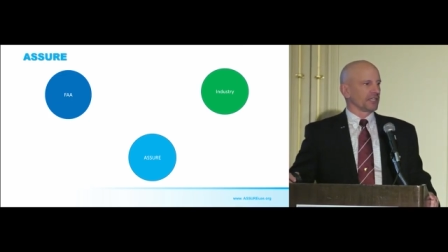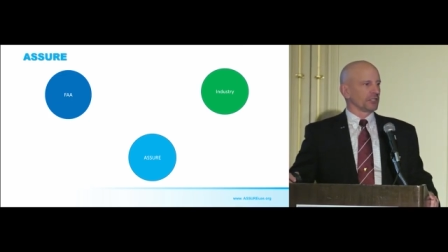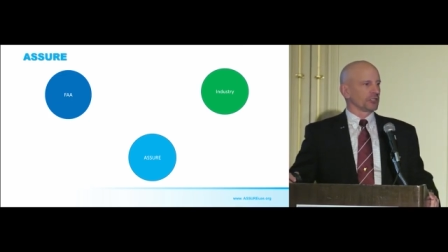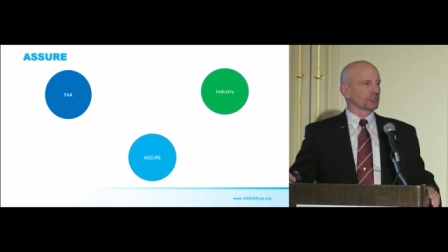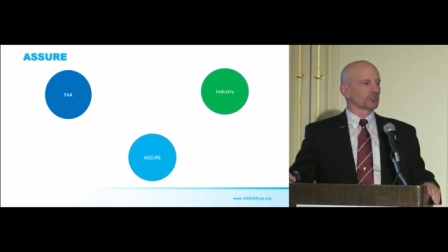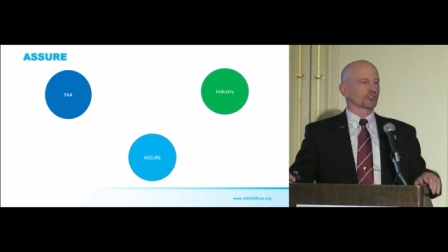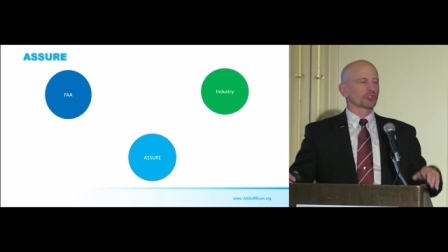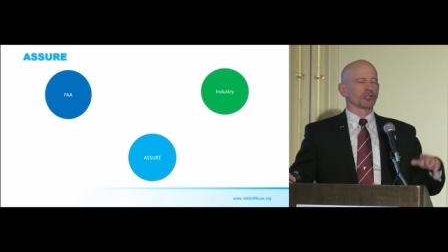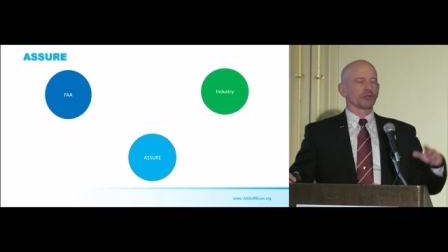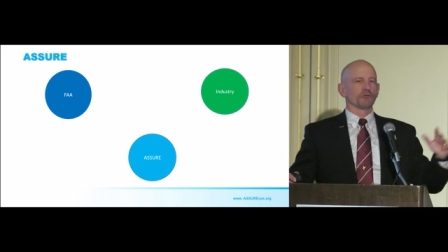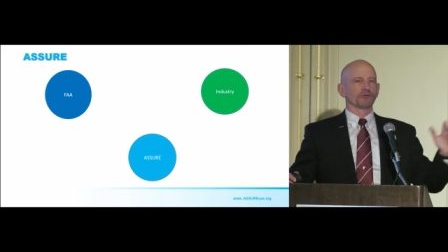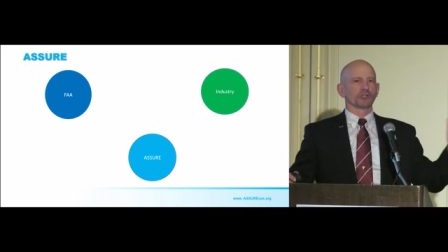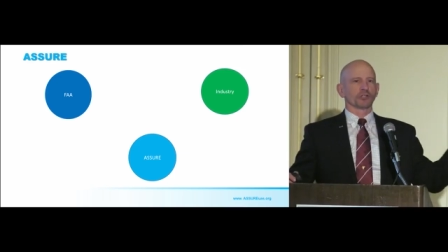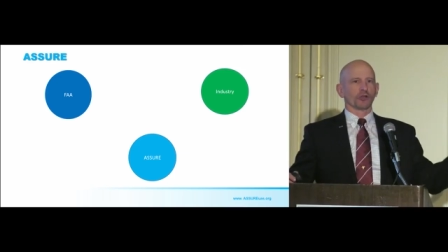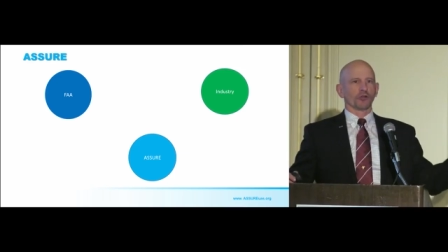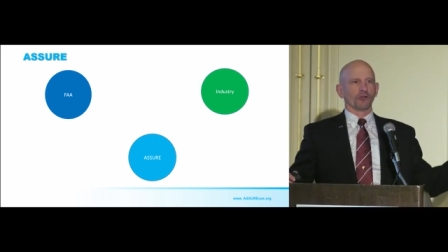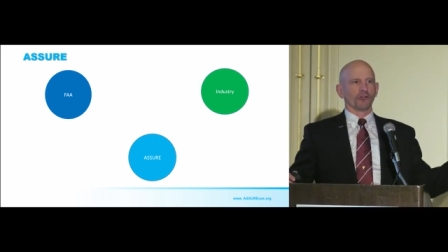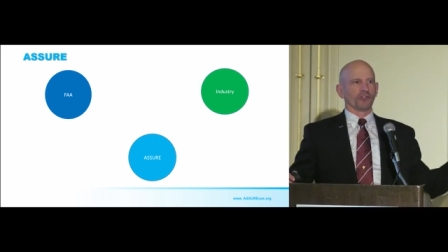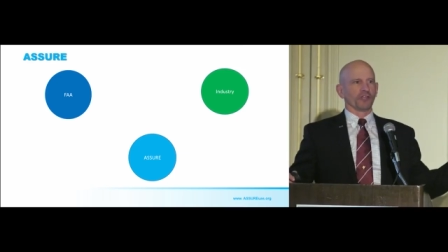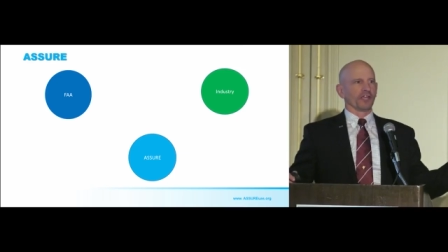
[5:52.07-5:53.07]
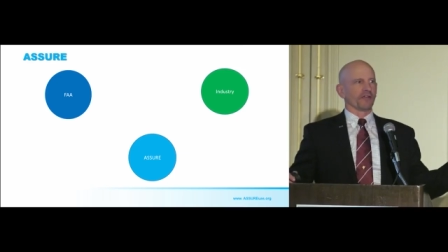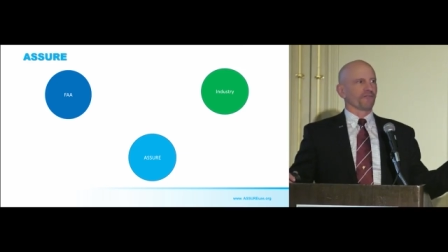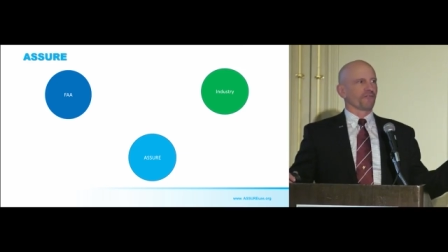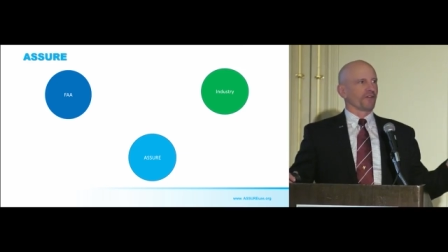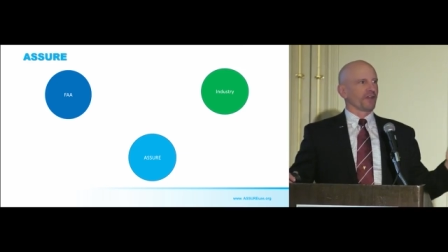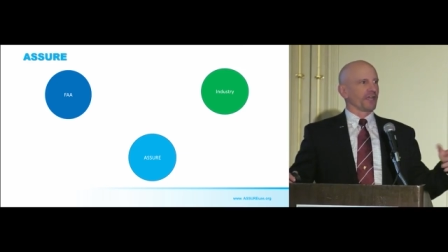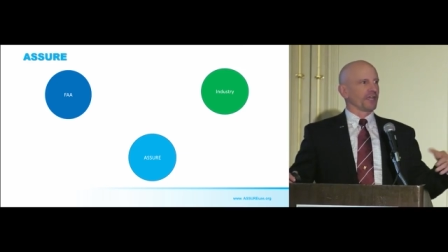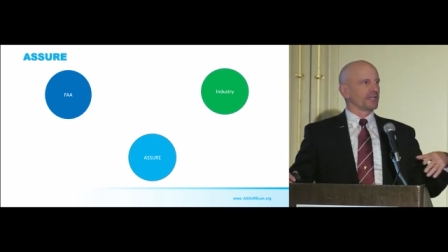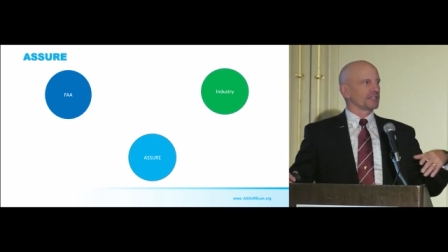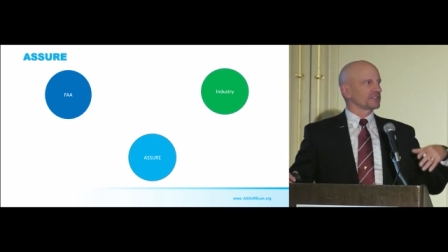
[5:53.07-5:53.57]
industry would go to the
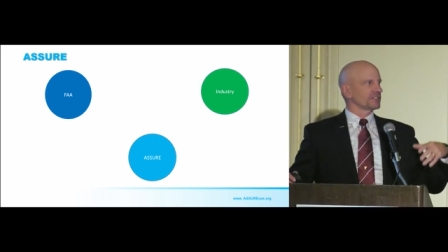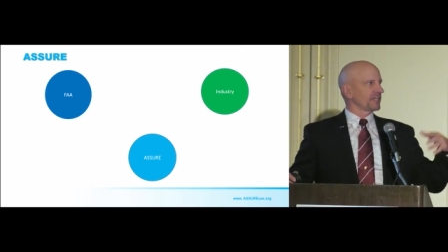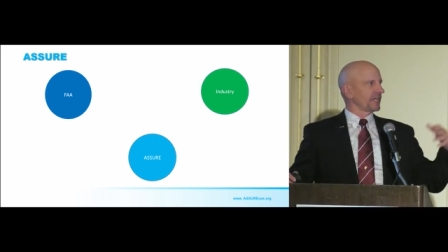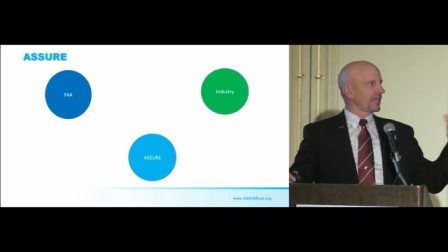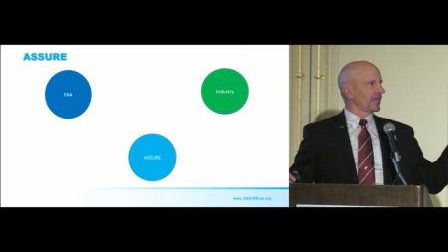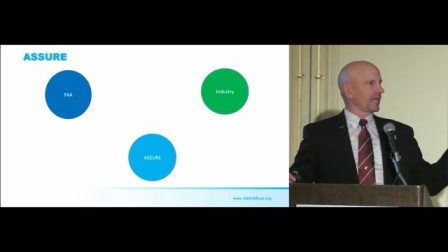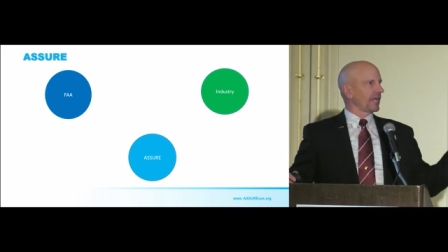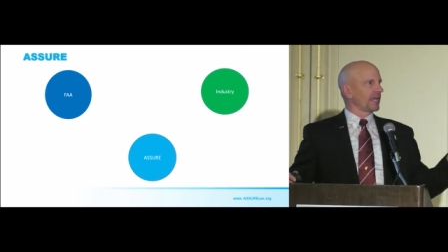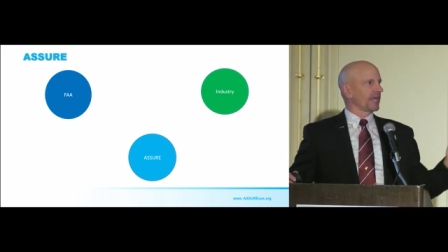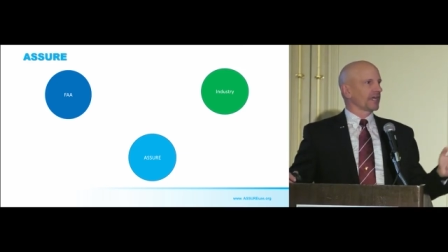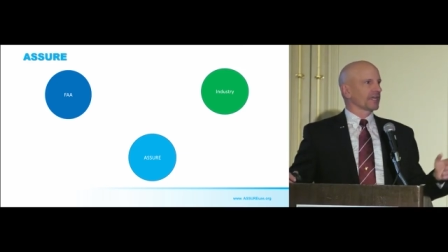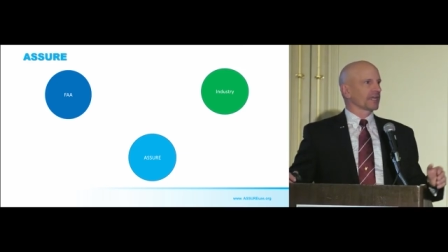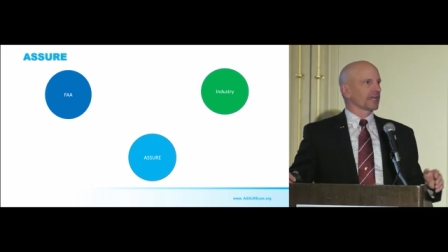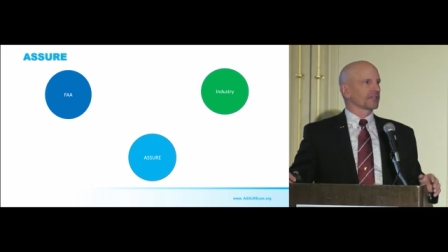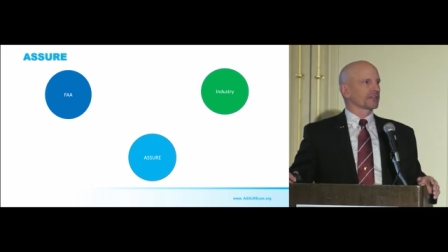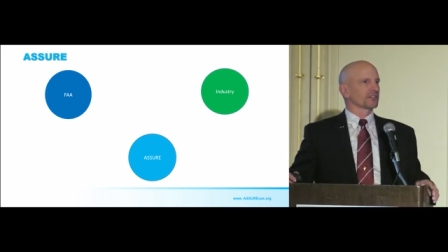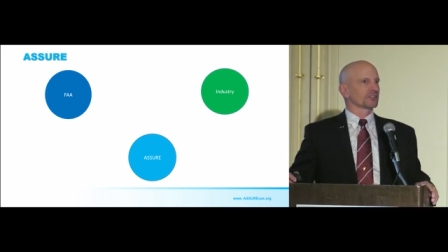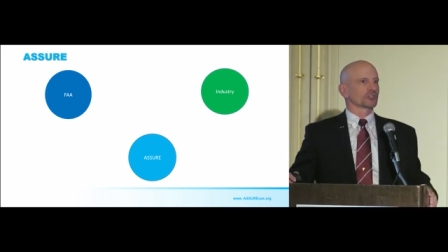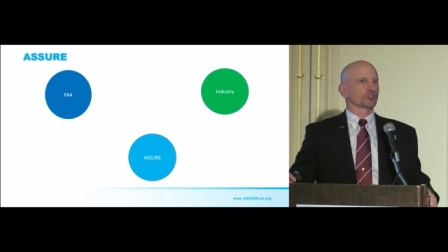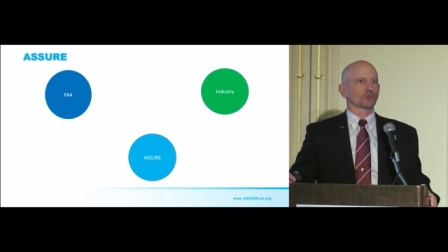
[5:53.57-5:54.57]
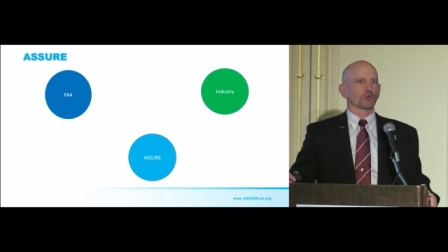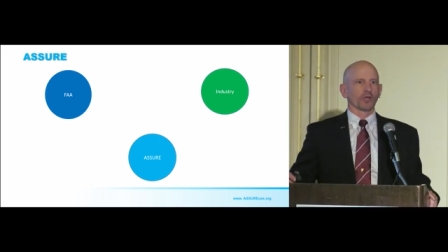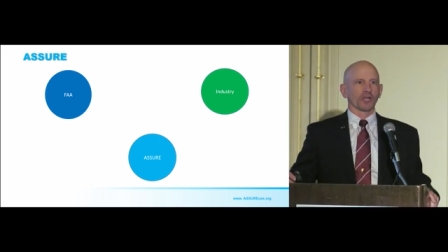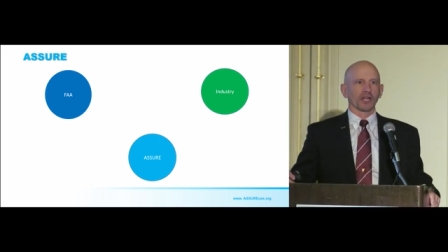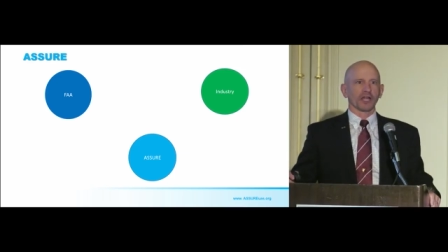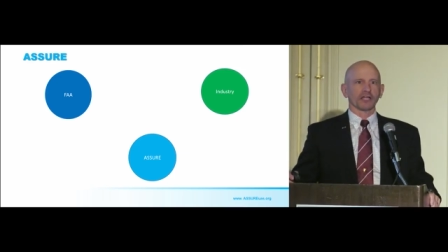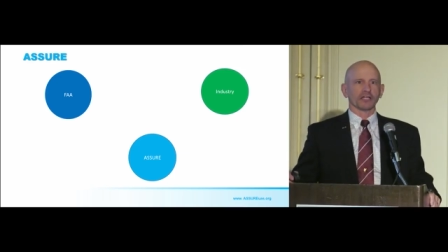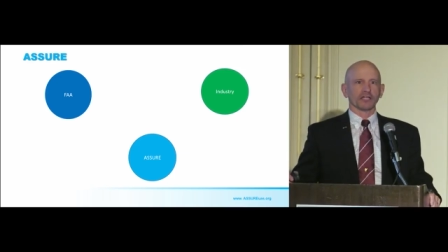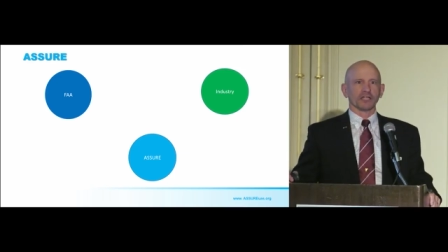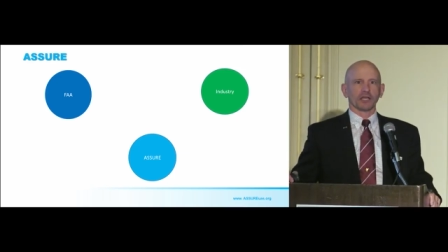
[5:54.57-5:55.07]
F A A and say, hey, I got this
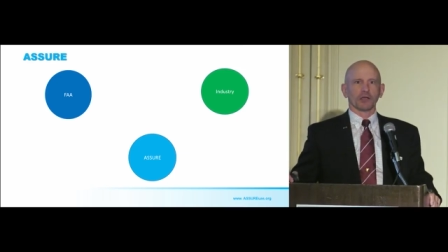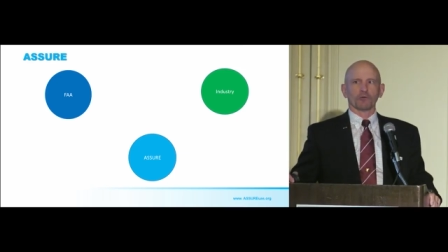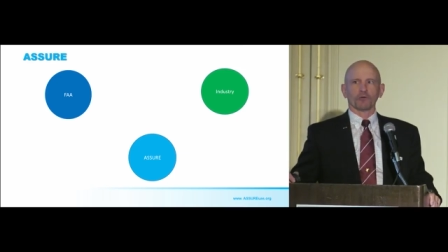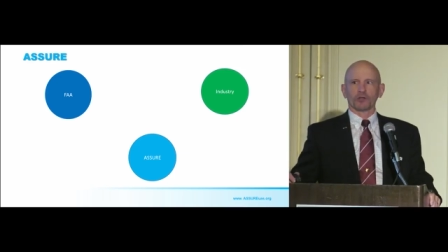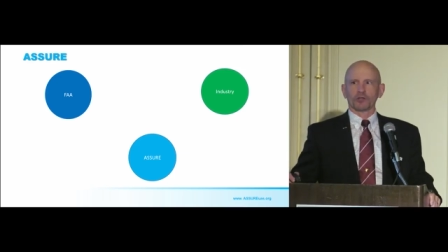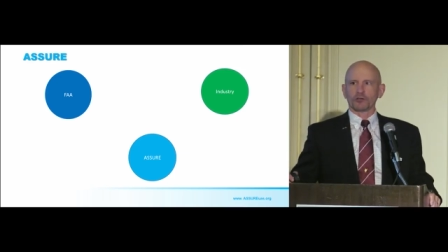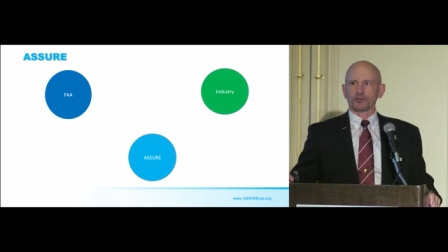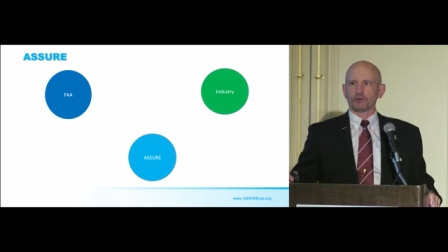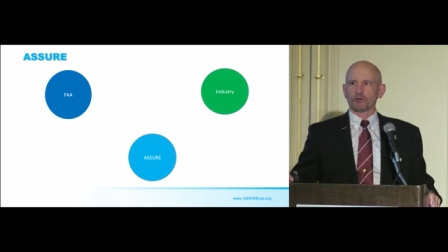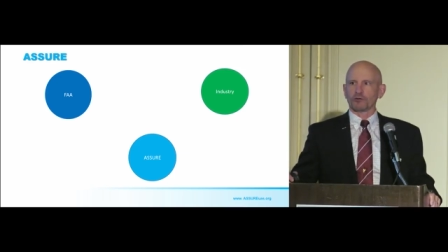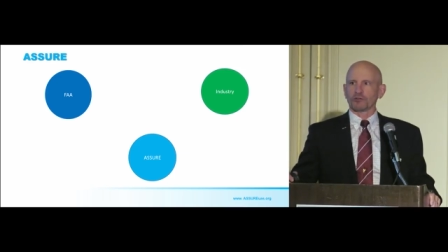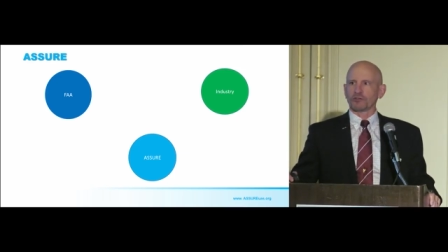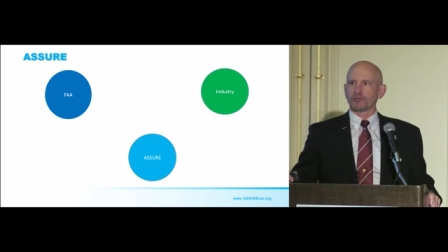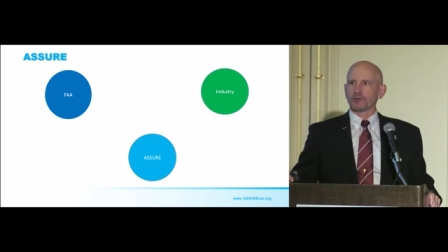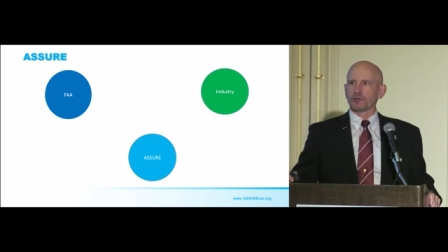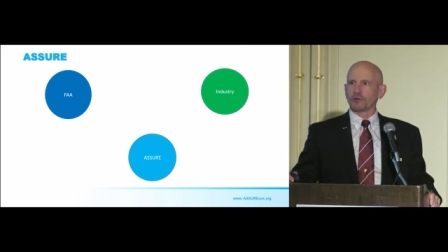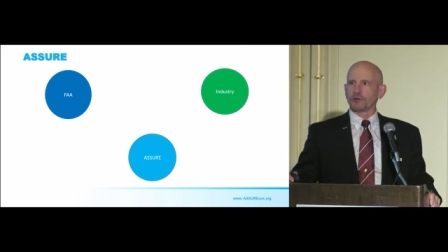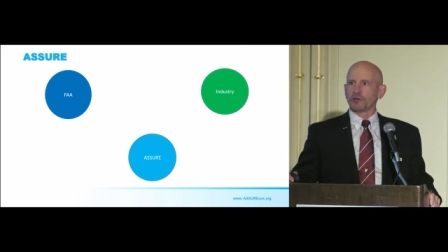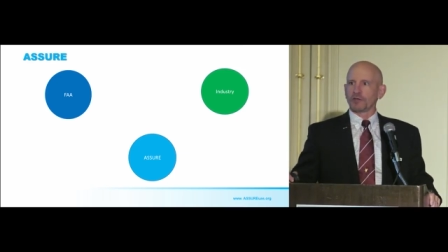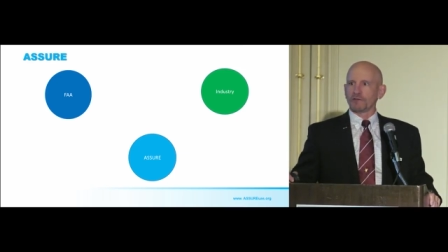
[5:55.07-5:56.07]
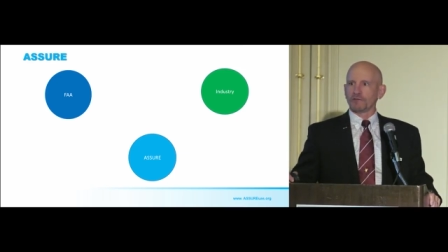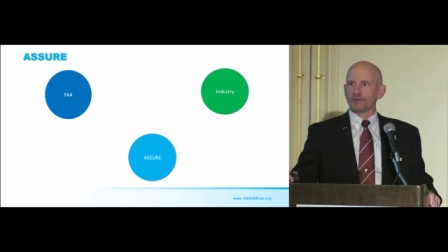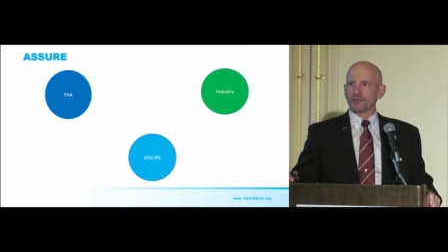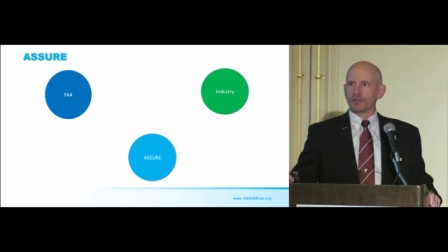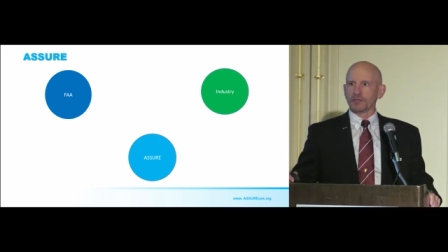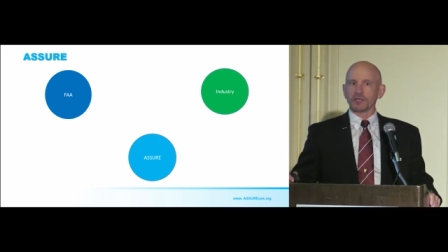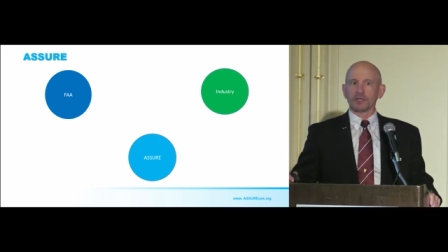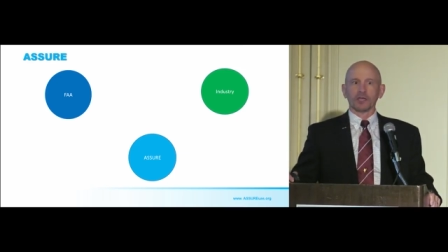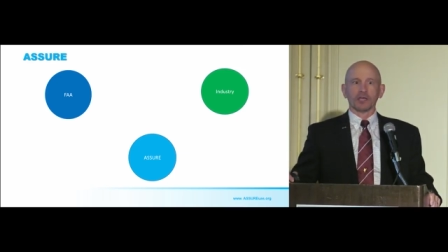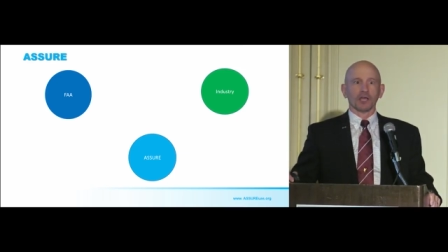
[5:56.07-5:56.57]
great idea I want to do with the U A
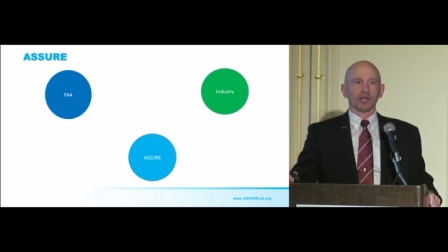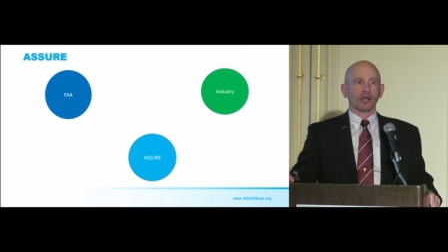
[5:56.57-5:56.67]
V.